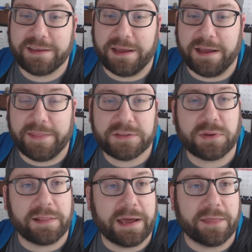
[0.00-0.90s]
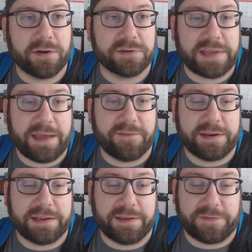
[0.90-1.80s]
And that's what a lot of those have in
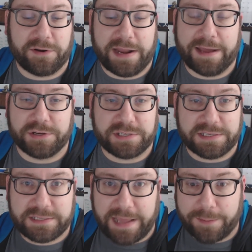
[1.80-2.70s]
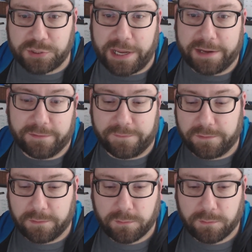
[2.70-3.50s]
it, if they're not just a snapshot of